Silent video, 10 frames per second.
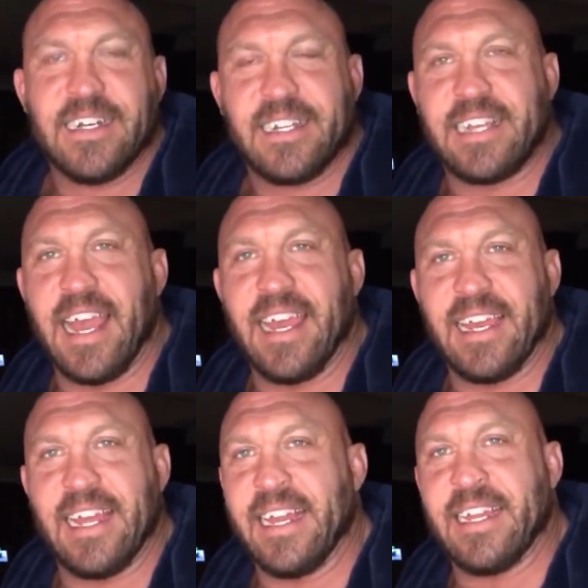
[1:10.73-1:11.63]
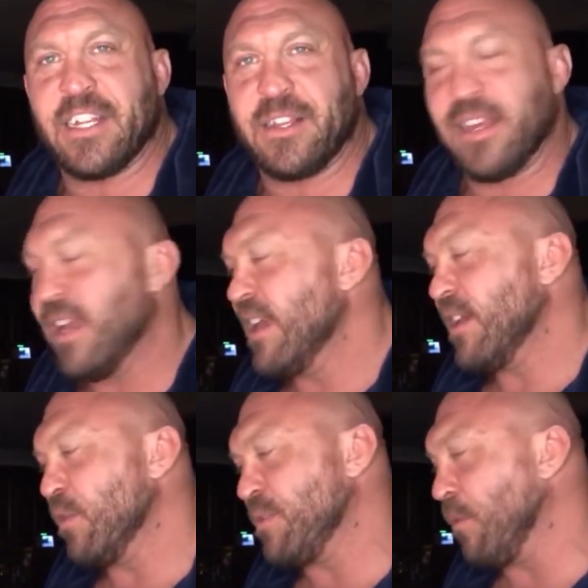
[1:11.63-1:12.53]
saying it's
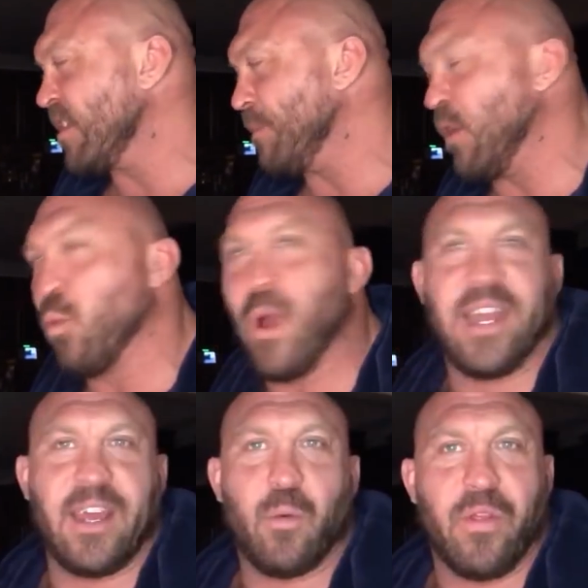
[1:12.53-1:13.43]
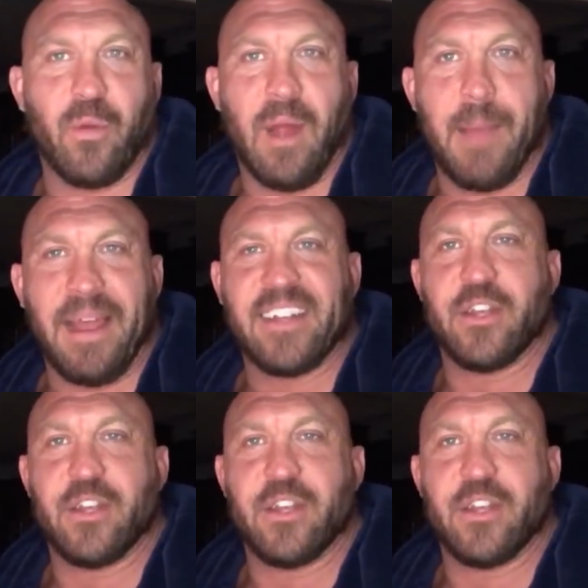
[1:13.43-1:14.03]
supposed to be Winning with the Ryback.